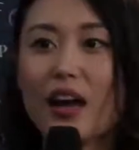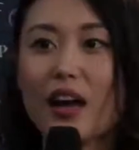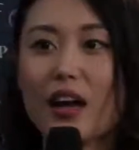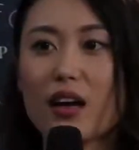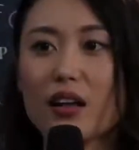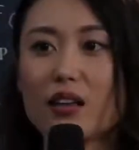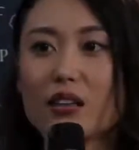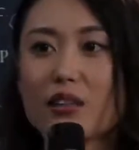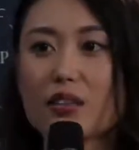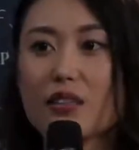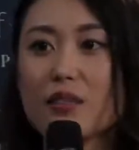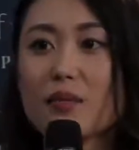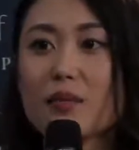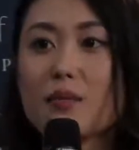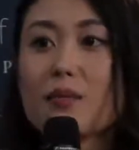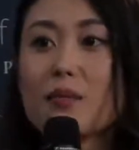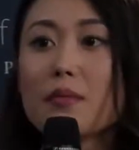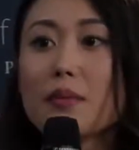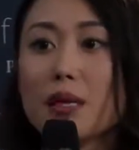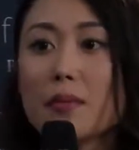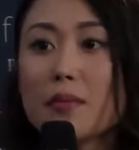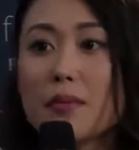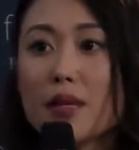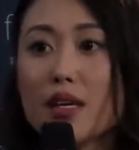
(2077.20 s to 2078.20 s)

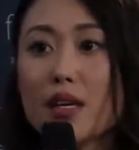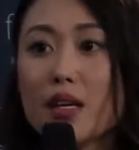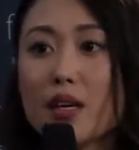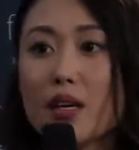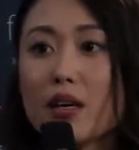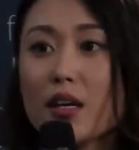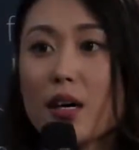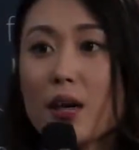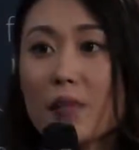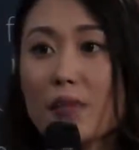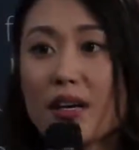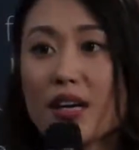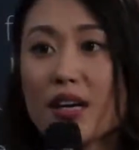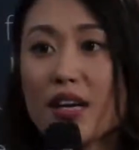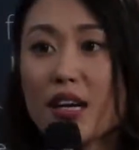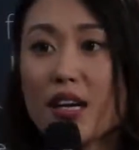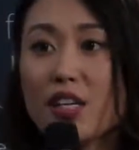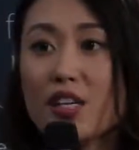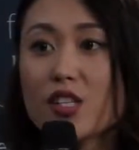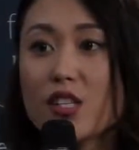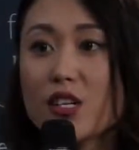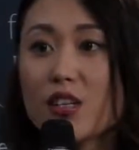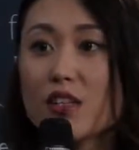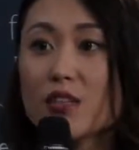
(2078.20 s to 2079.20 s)
and maybe
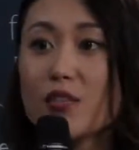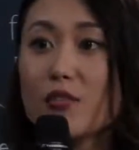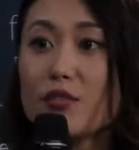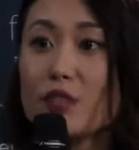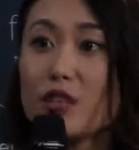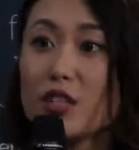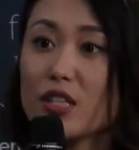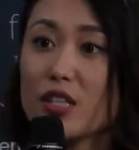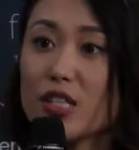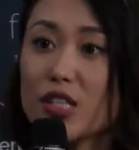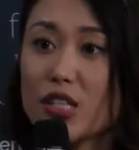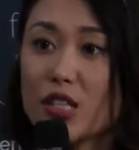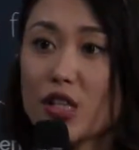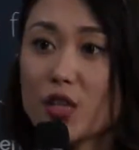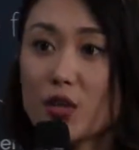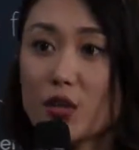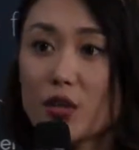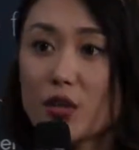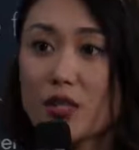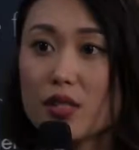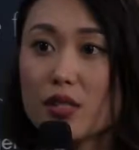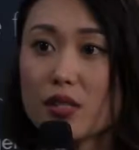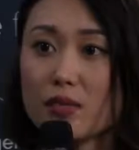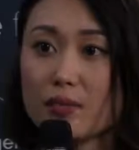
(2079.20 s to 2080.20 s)
complications for the
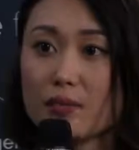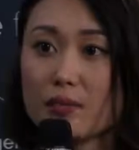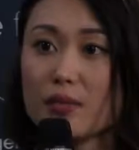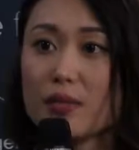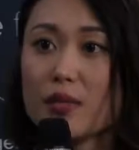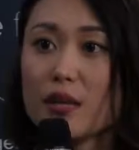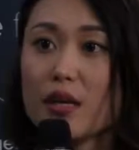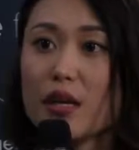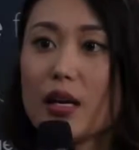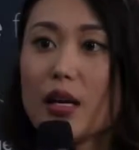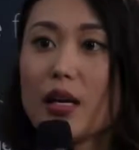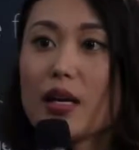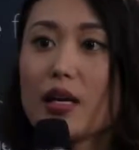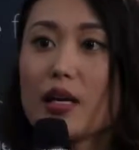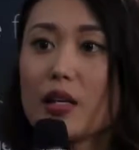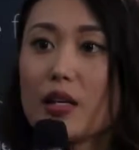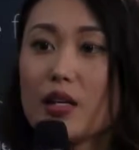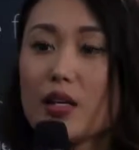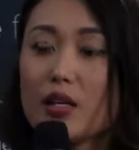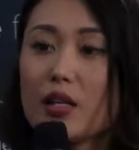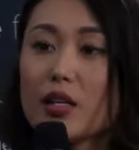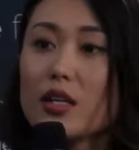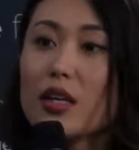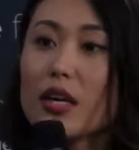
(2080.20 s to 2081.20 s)
needles?
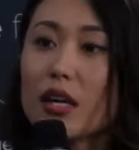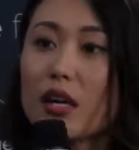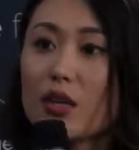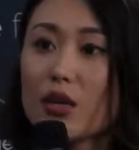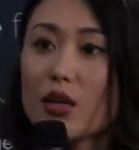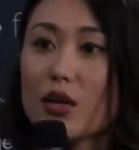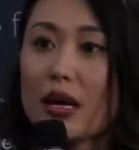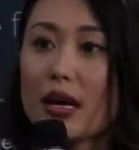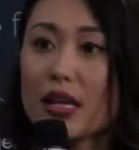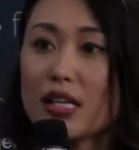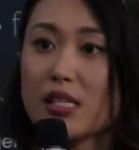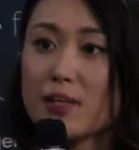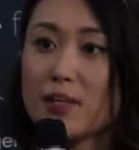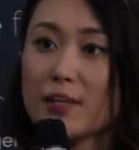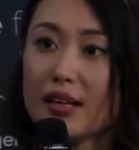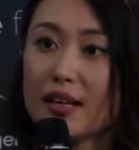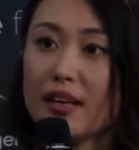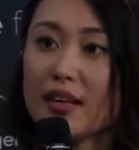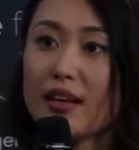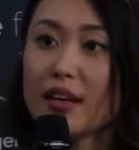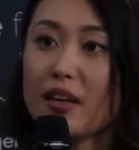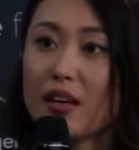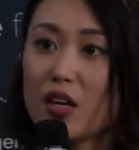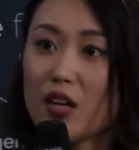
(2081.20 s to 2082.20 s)
Can you
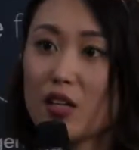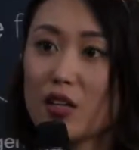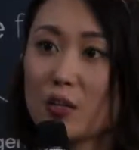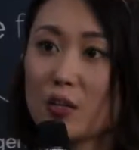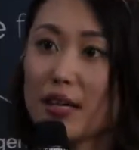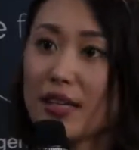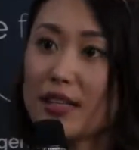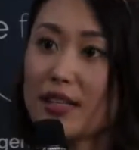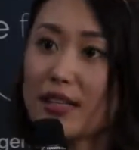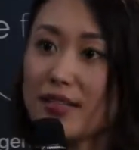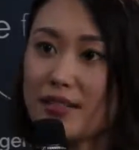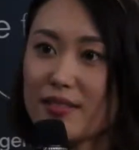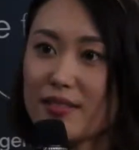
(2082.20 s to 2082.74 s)
explain a little bit?